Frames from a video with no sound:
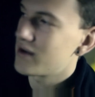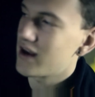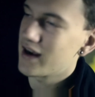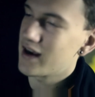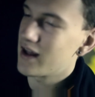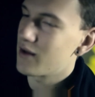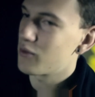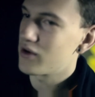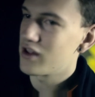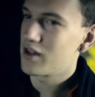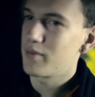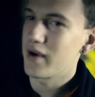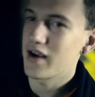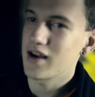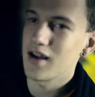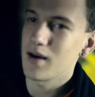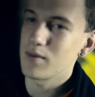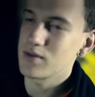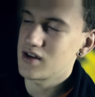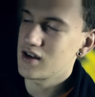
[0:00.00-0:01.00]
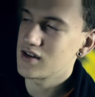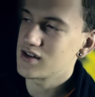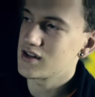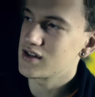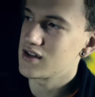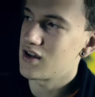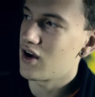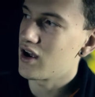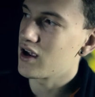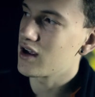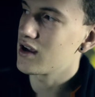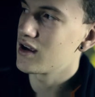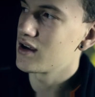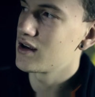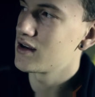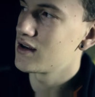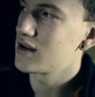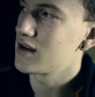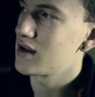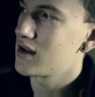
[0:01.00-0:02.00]
playing at one of the big clubs, and I was just like,
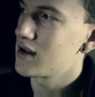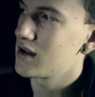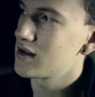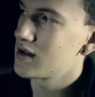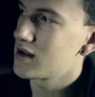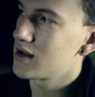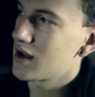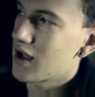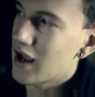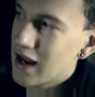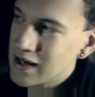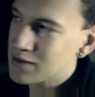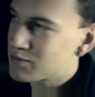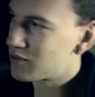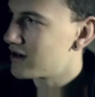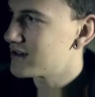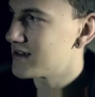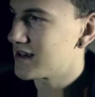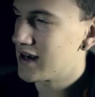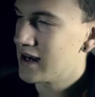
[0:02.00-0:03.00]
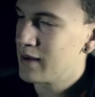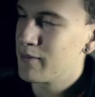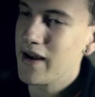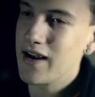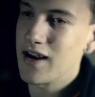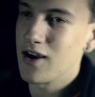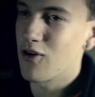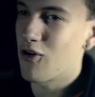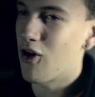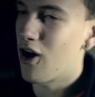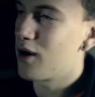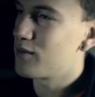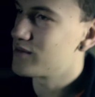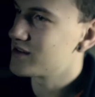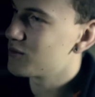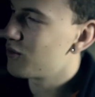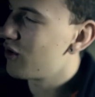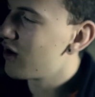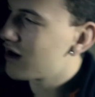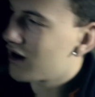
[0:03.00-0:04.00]
he's practically making grime, so
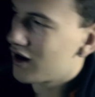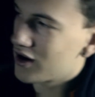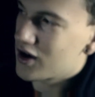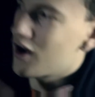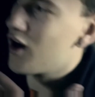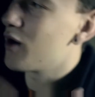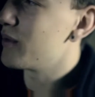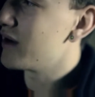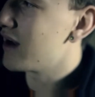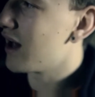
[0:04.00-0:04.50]
why can't I be